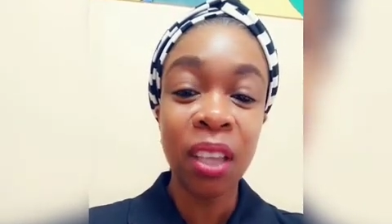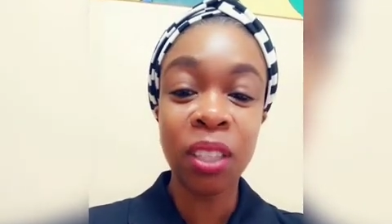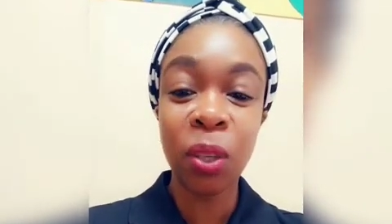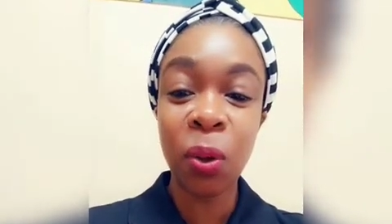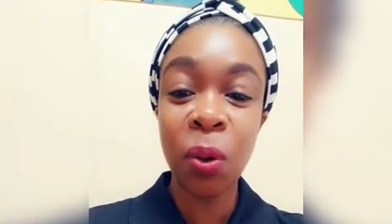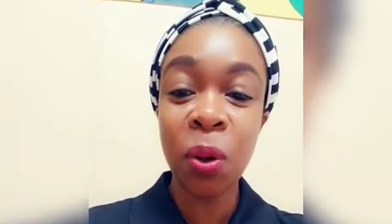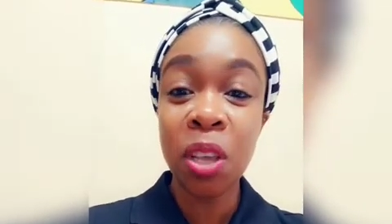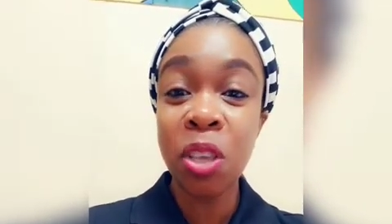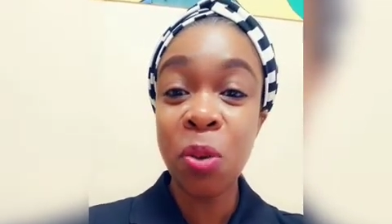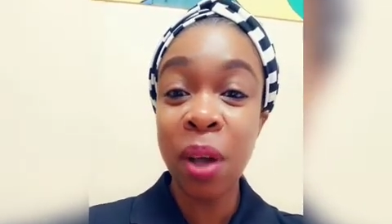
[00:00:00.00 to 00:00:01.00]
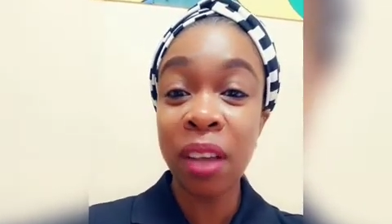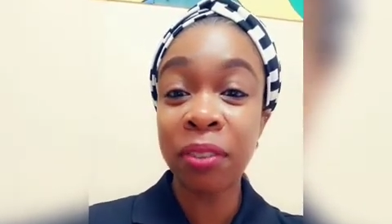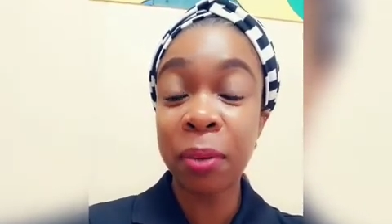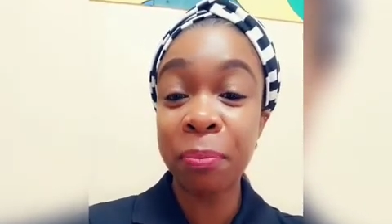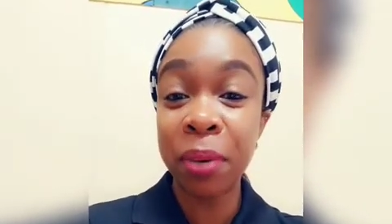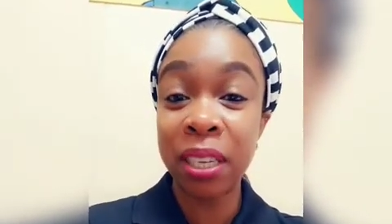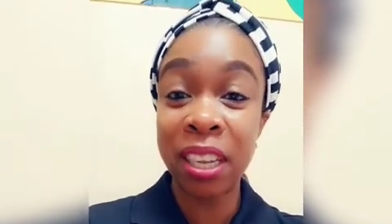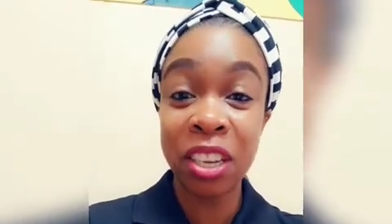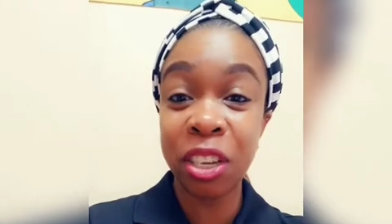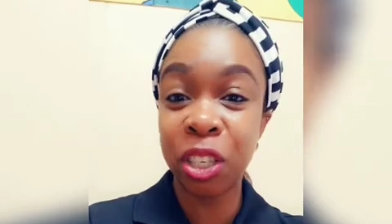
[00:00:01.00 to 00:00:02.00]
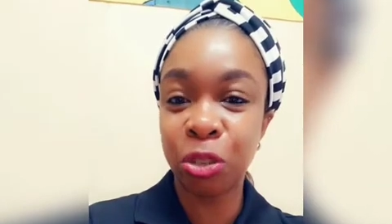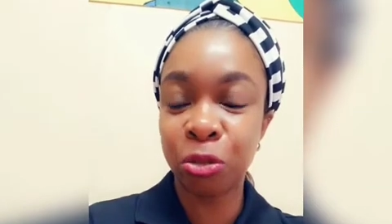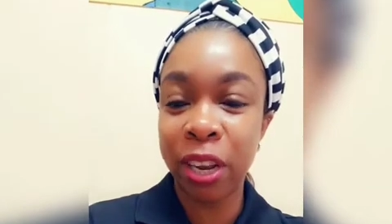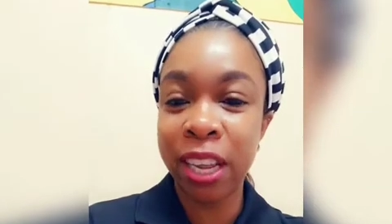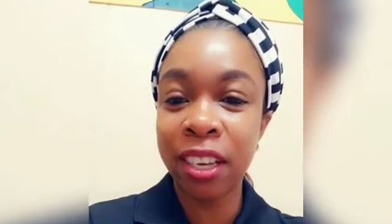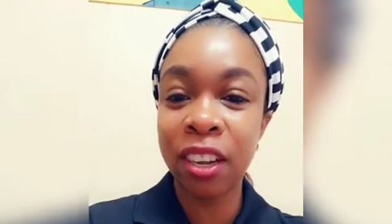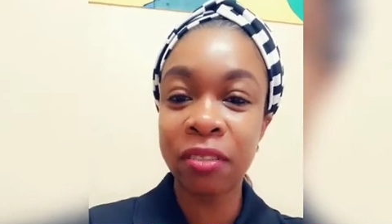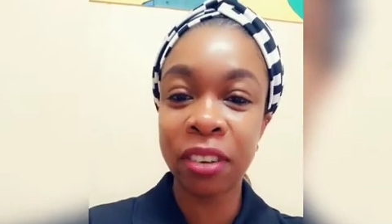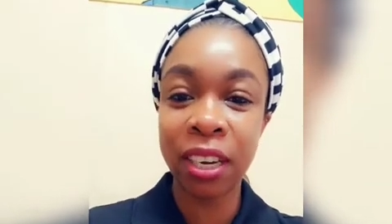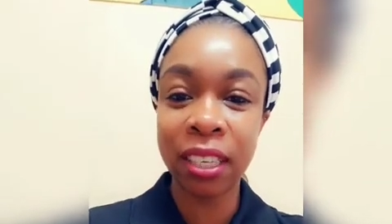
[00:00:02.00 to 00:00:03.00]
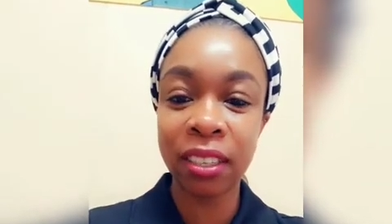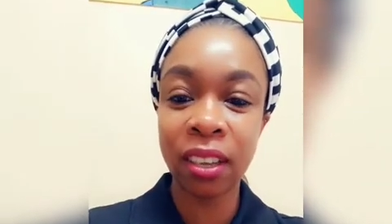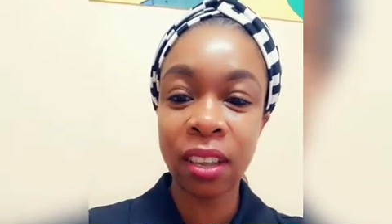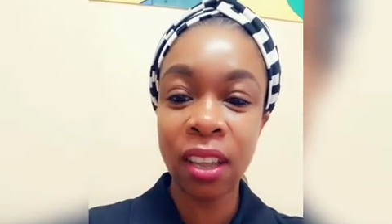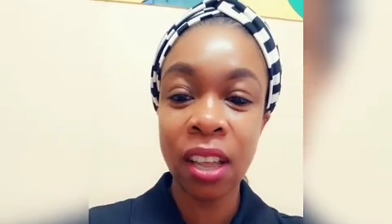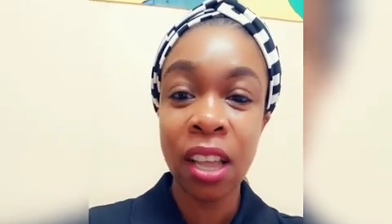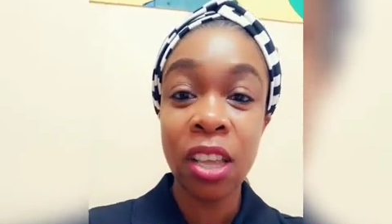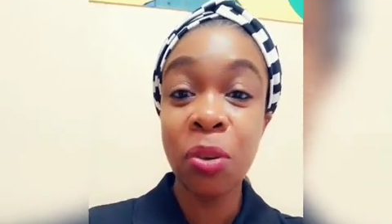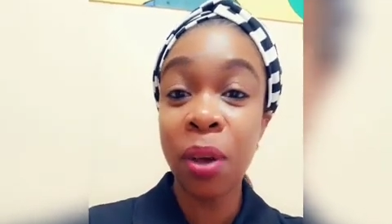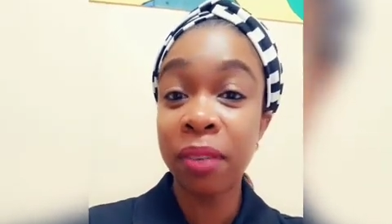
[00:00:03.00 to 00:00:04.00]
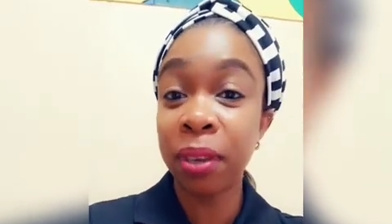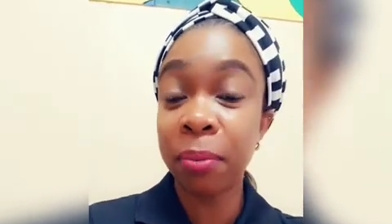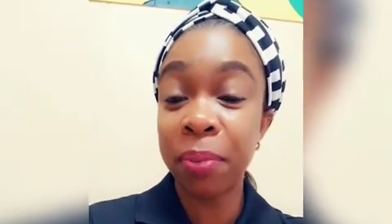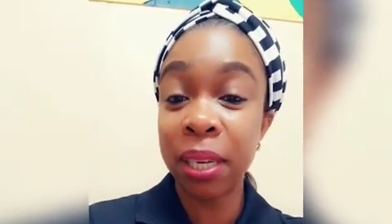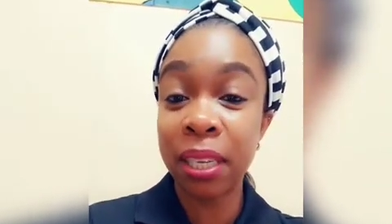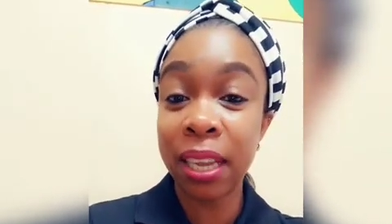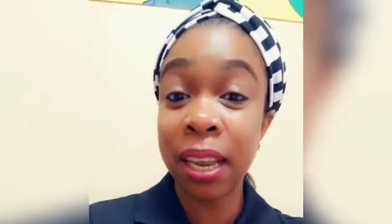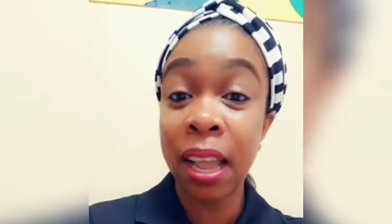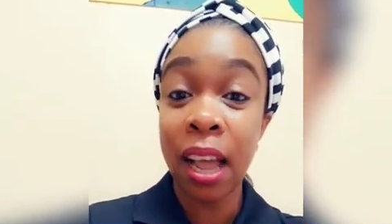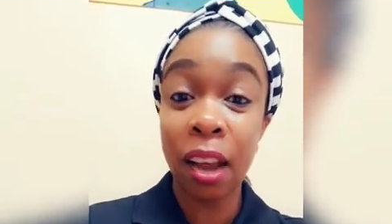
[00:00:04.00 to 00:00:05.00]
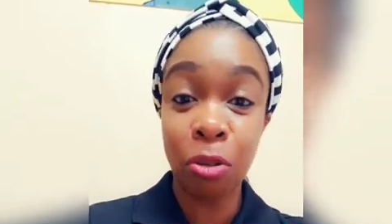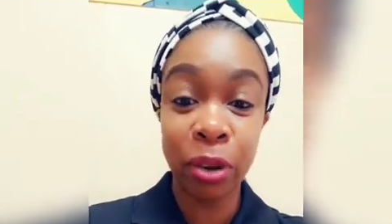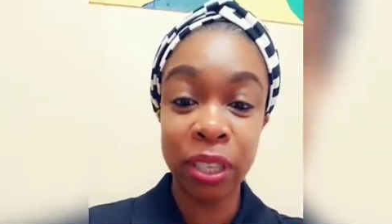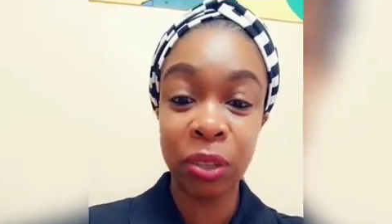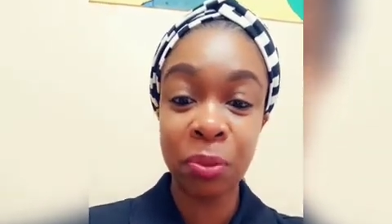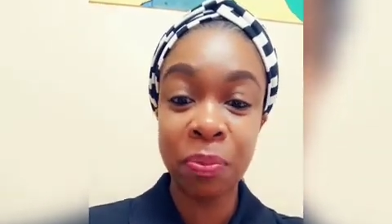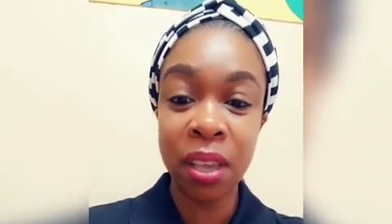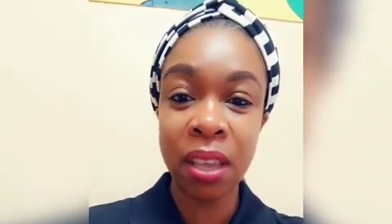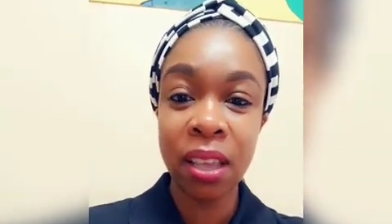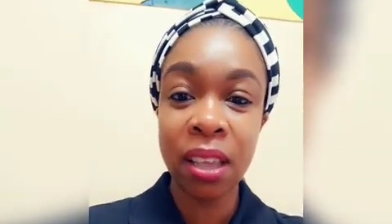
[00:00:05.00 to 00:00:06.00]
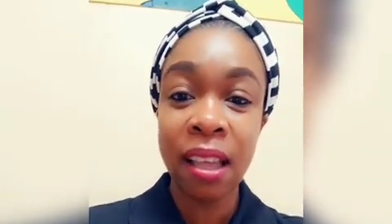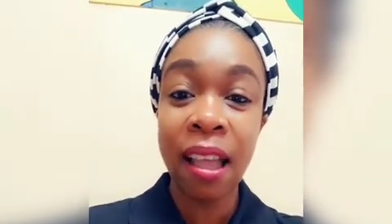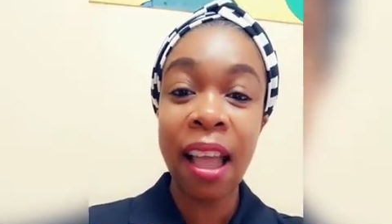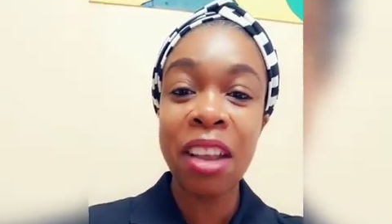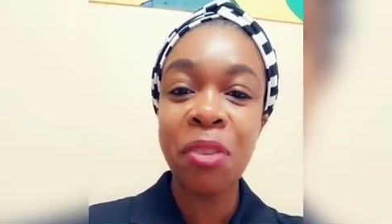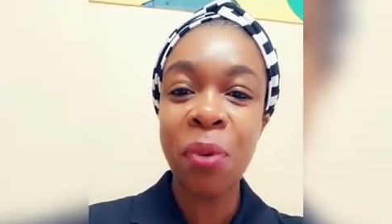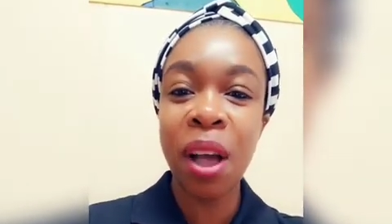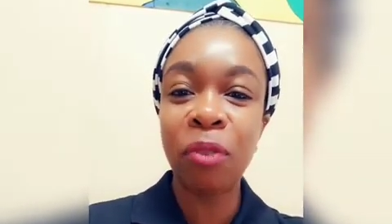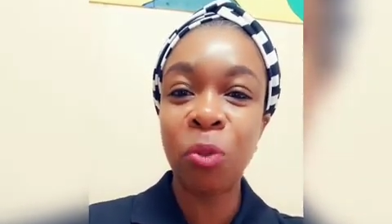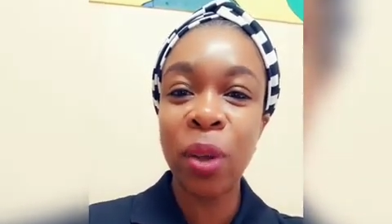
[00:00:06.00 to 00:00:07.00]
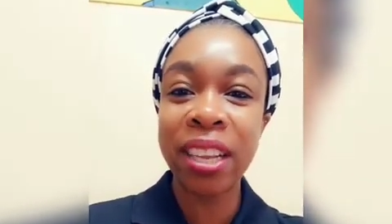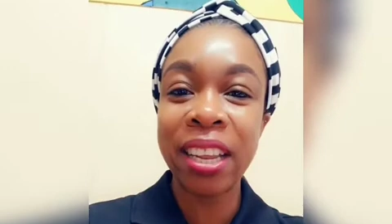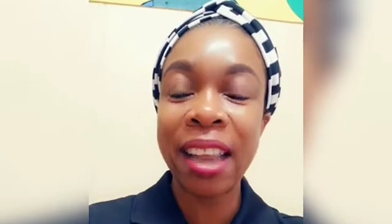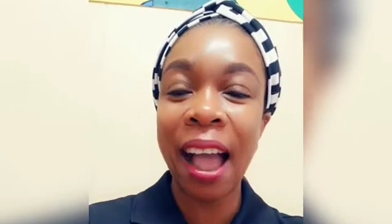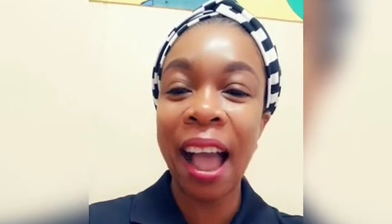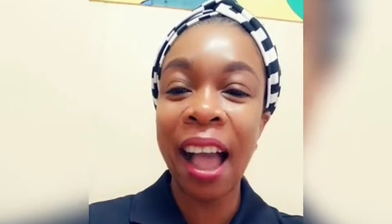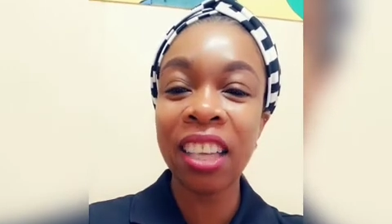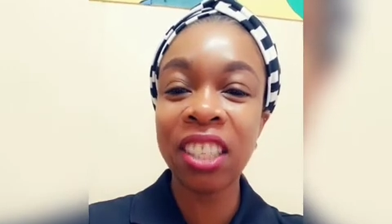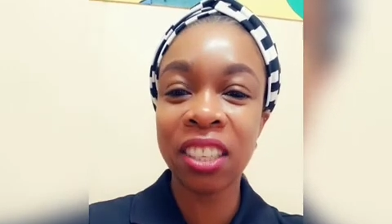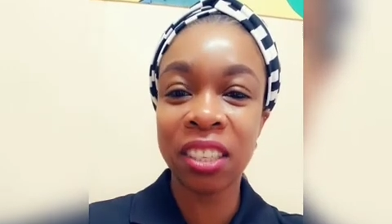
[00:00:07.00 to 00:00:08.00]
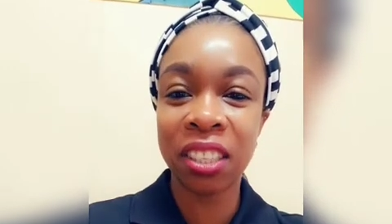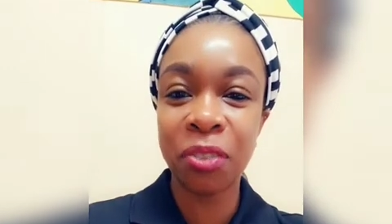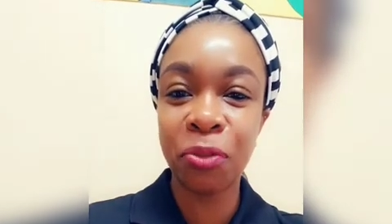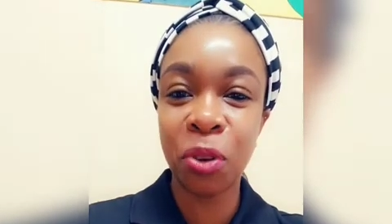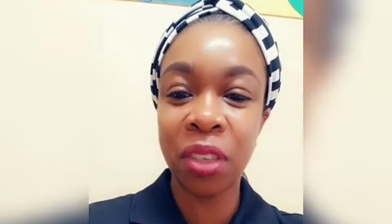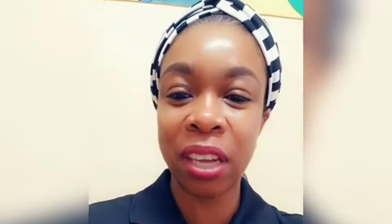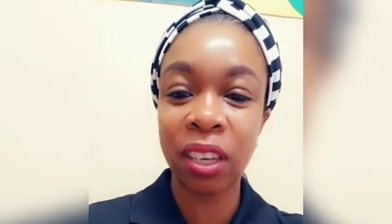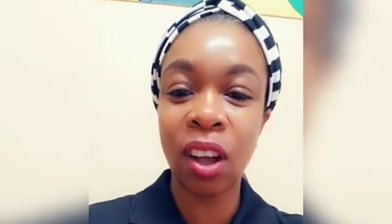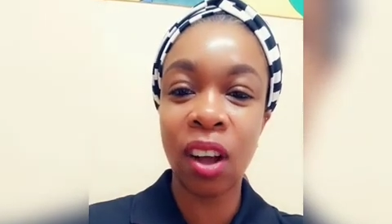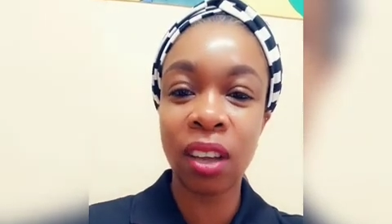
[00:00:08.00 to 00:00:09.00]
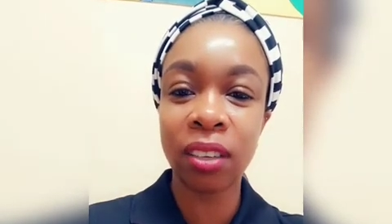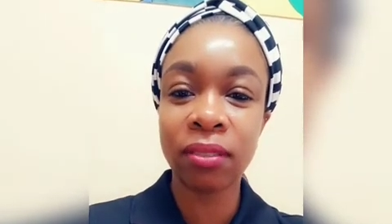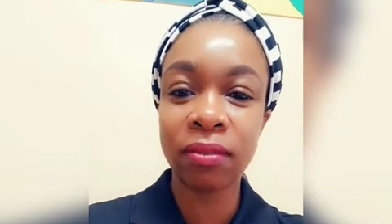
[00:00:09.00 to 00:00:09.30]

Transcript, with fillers: So, you have completed your dreaded cover letter, you have completed a resume, and you have waited anxiously for that call.